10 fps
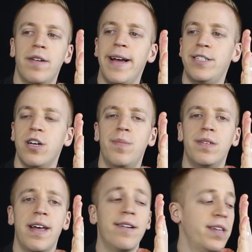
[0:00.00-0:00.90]
So A sharp
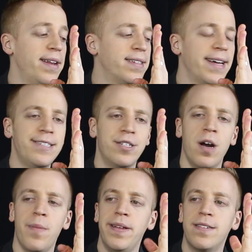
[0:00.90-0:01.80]
is there, saying it's A
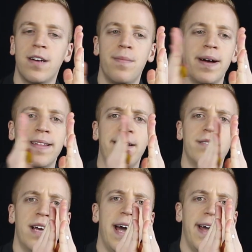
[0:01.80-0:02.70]
sharp, I need to come back
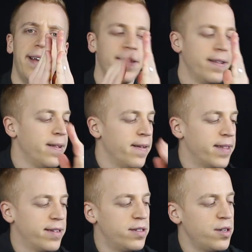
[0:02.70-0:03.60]
down to A.
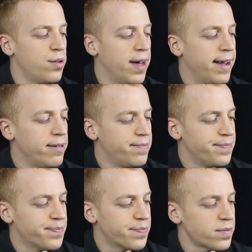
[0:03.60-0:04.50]
Now to do that,
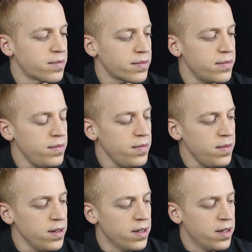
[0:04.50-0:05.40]

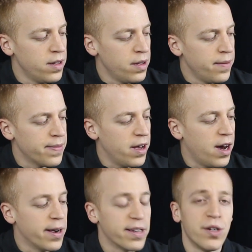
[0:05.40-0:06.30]
I'm
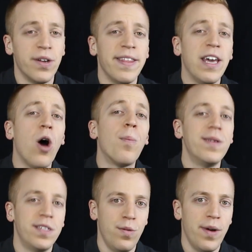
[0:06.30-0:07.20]
going to turn it the
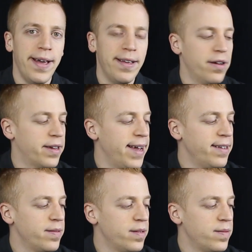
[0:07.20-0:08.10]
opposite way, okay?
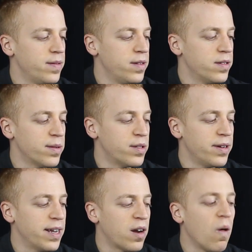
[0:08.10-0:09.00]
So I'm
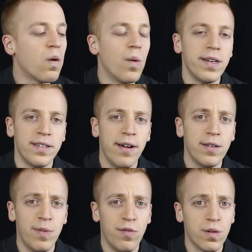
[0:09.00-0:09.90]
turning it clockwise now,
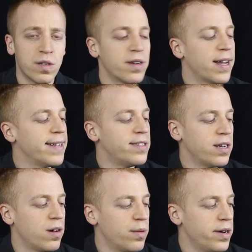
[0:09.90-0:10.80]
as before I was turning it
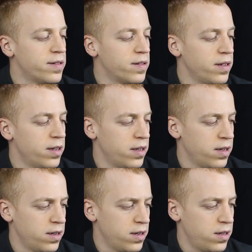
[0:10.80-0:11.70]
anti-clockwise.
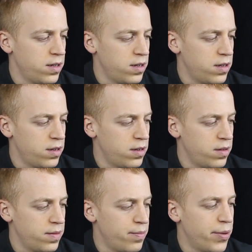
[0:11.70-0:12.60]

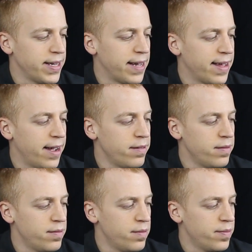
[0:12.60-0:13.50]
Bring that
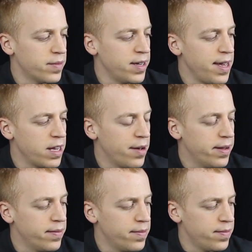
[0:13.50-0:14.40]
down, keep
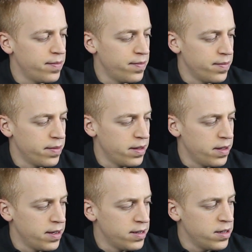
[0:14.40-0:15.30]

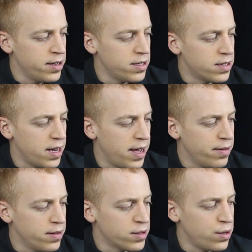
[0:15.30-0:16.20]
going, nice and
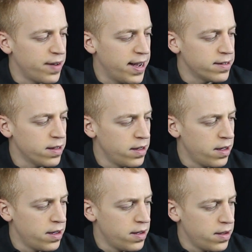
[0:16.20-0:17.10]
slow, not too fast,
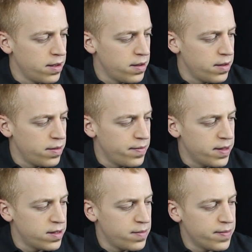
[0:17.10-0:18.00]

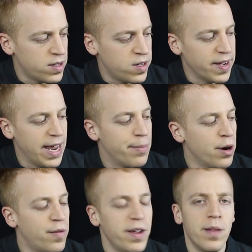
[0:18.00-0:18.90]
until I get it
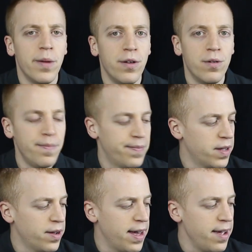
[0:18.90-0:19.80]
perfectly in the
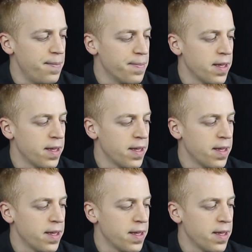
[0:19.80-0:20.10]
middle, okay?